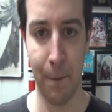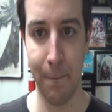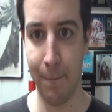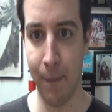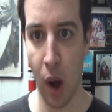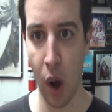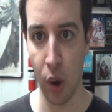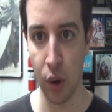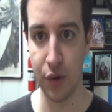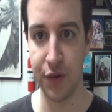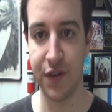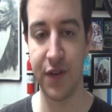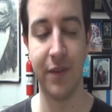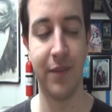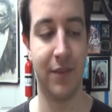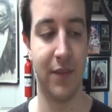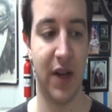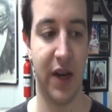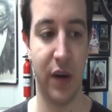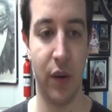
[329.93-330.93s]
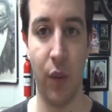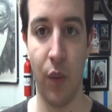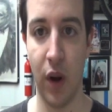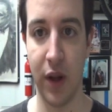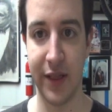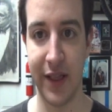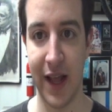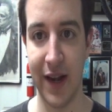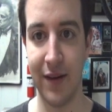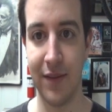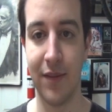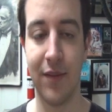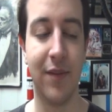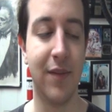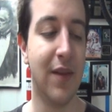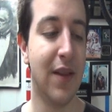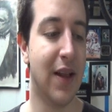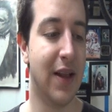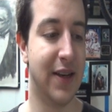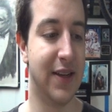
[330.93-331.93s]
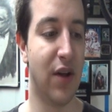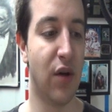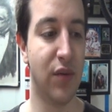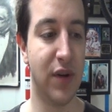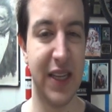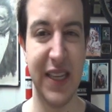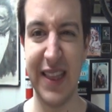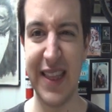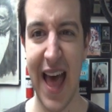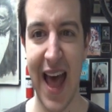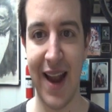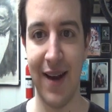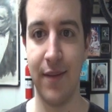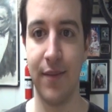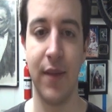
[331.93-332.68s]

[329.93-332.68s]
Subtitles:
Pulse, I don't want that, don't need that.